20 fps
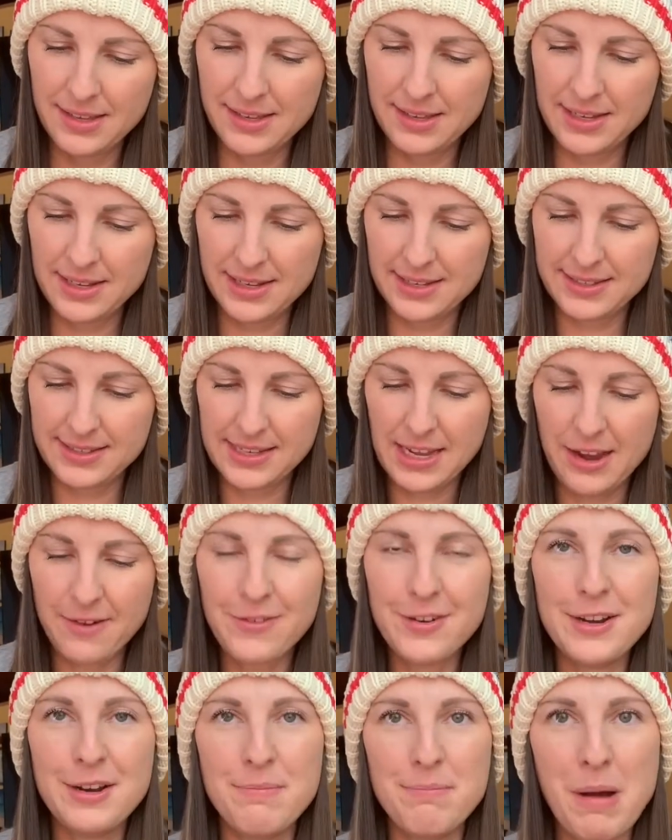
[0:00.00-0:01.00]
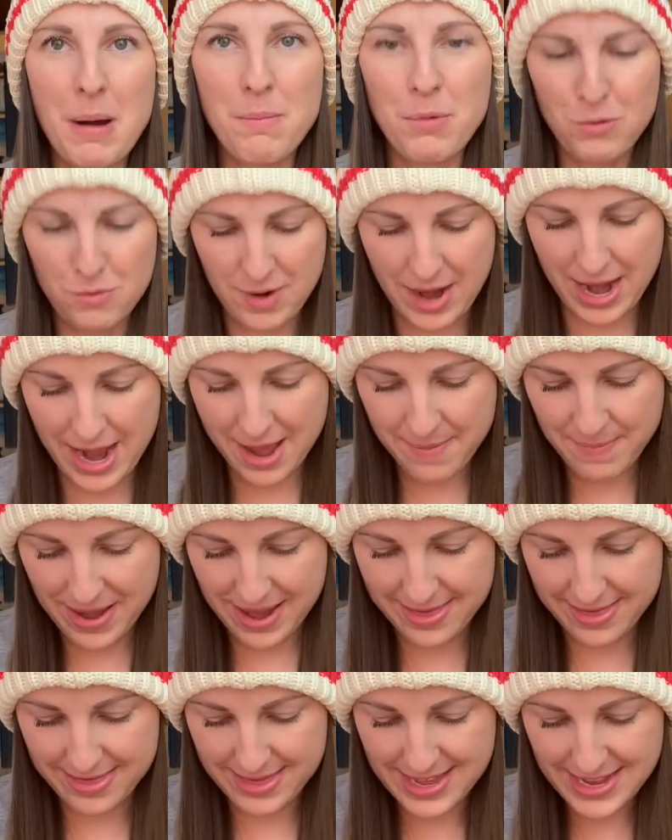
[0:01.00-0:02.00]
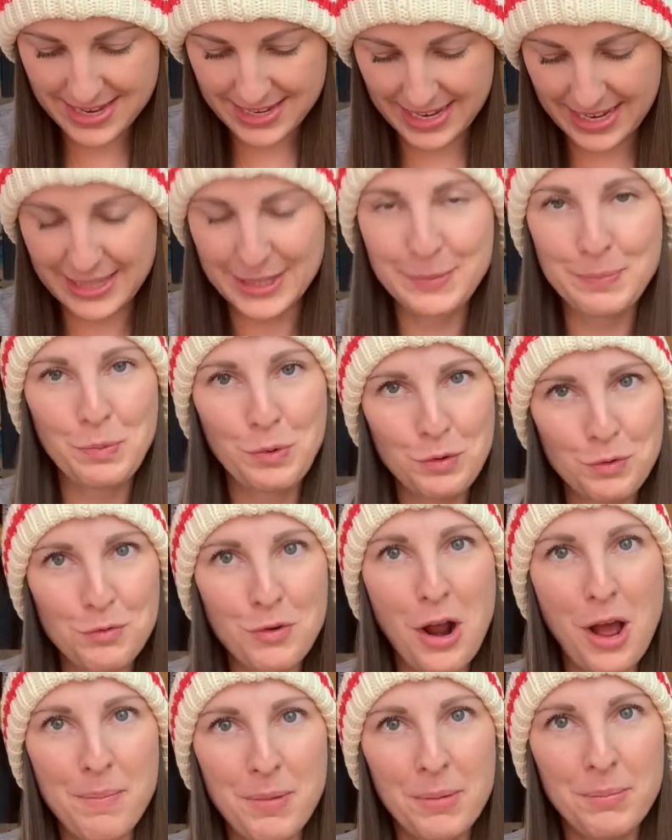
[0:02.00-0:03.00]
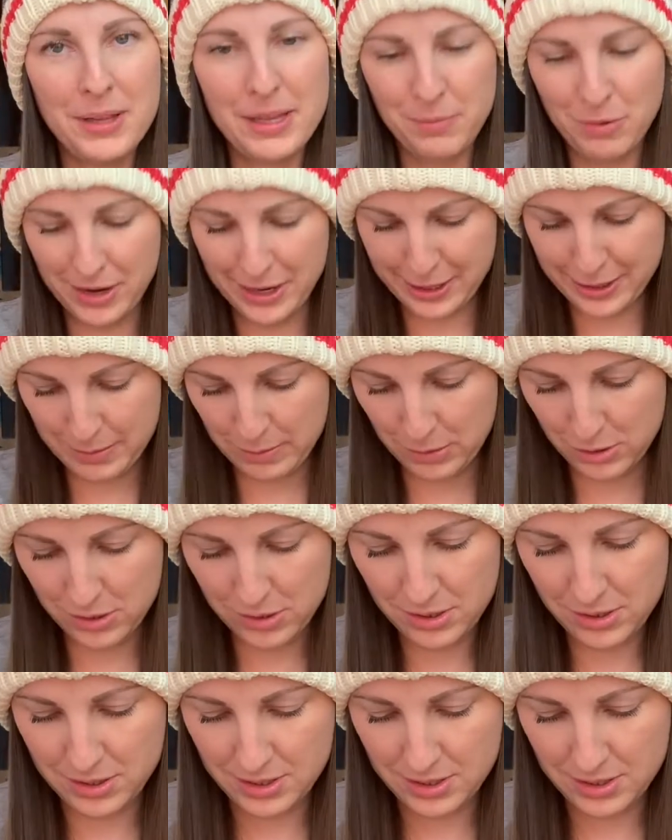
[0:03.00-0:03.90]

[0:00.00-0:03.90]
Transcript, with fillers: it's covered in bubble wrap. I think it's probably breakable.